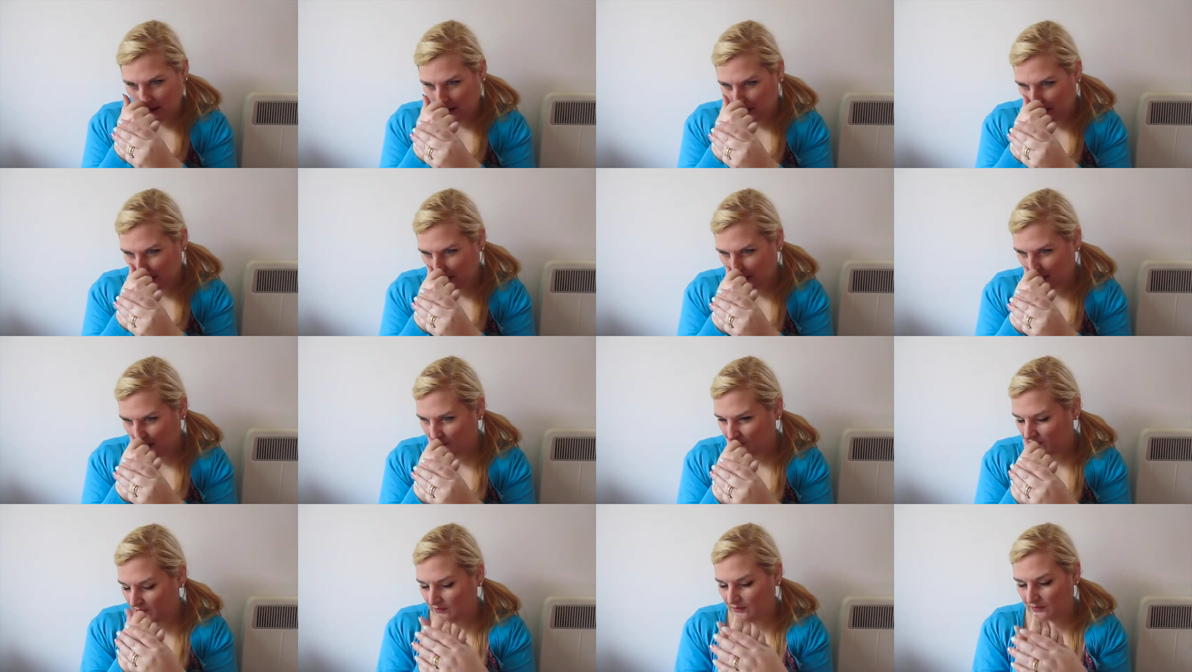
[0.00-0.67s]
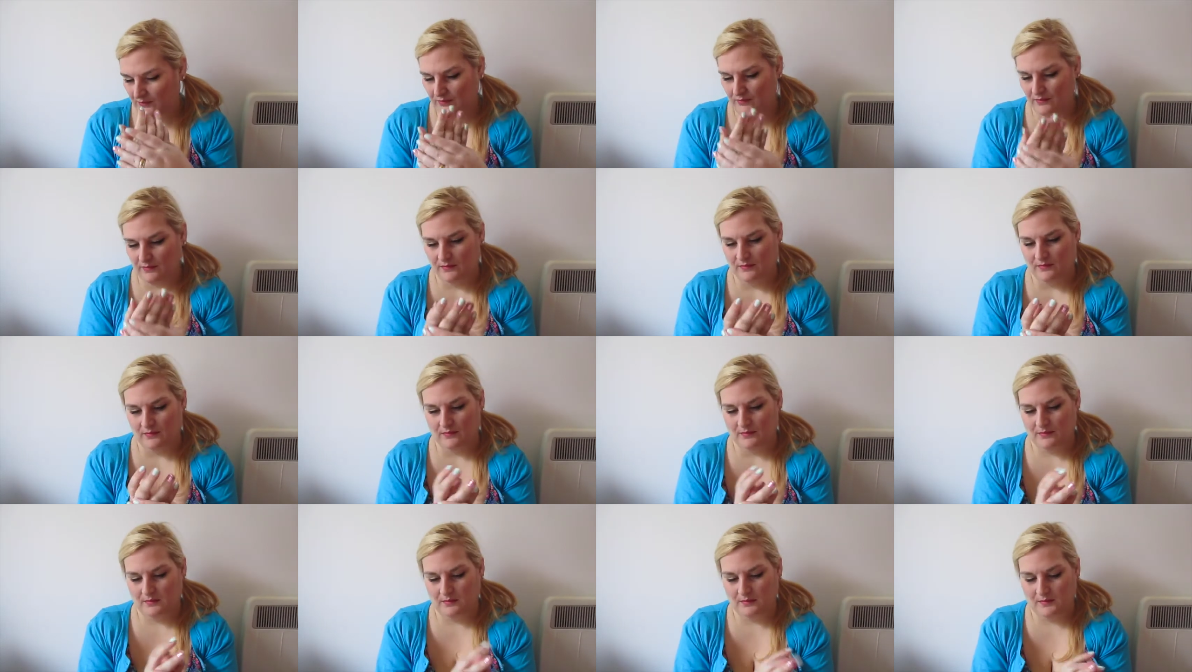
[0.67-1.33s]

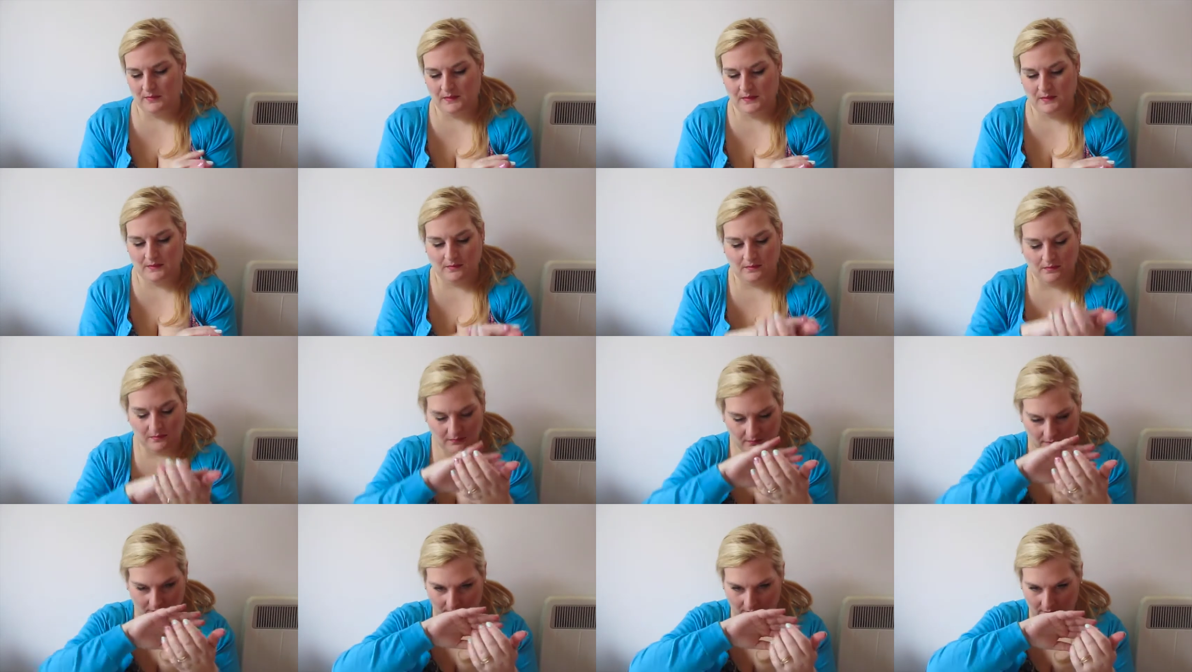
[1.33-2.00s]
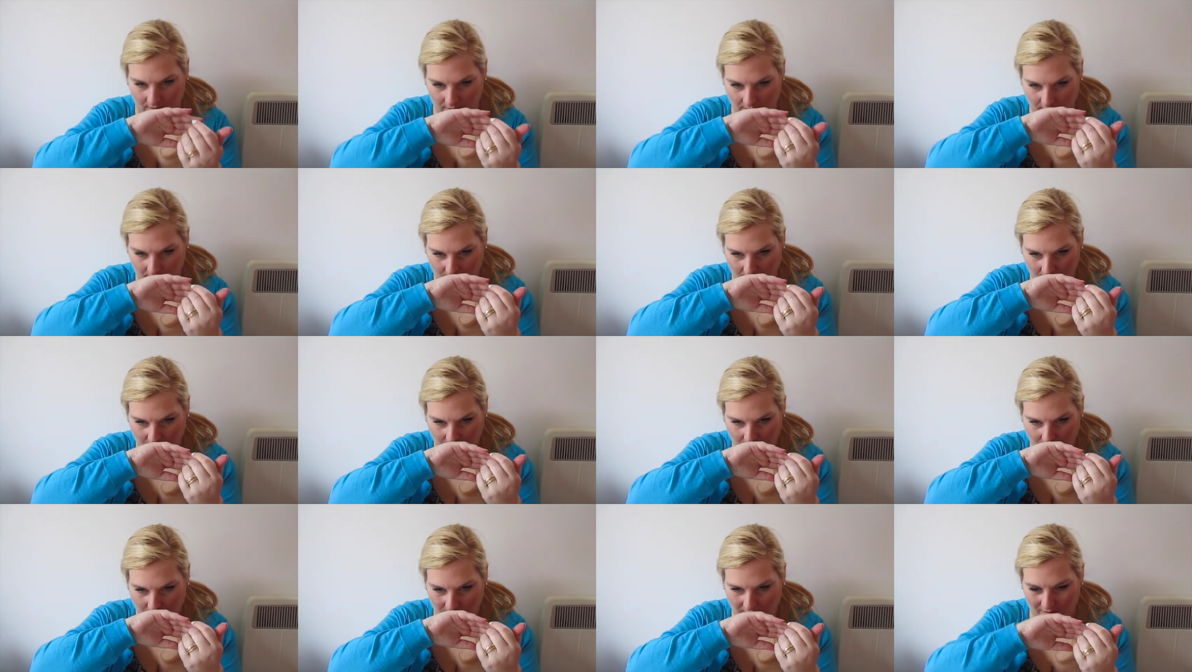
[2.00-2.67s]

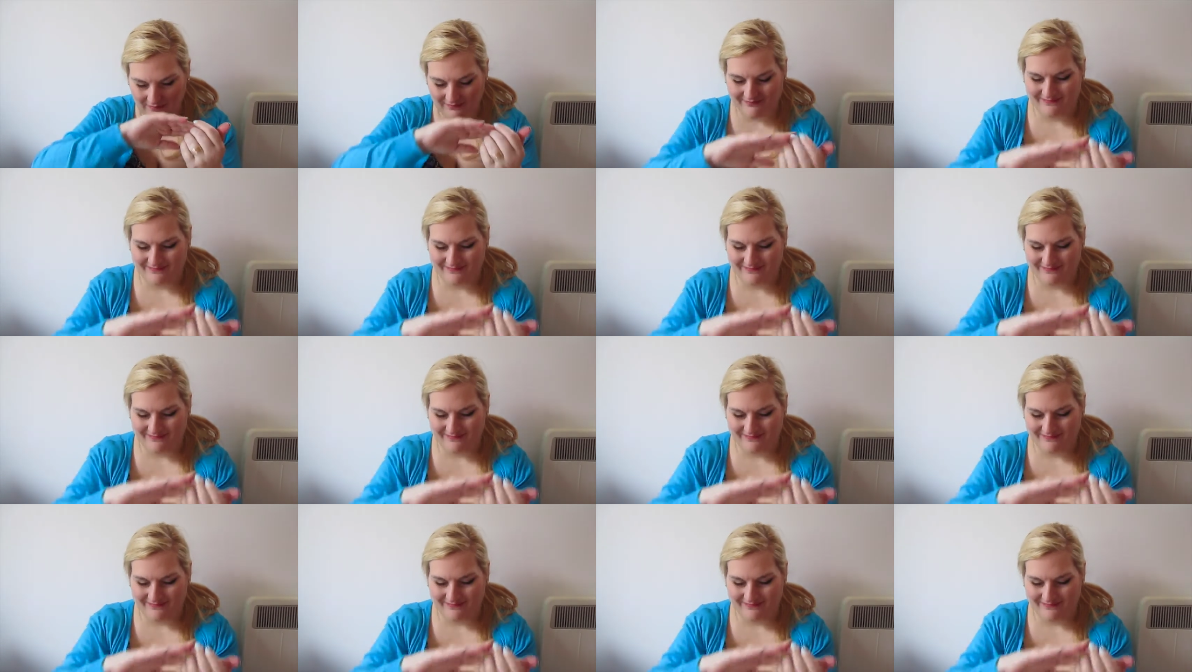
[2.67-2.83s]
No one is speaking in this clip.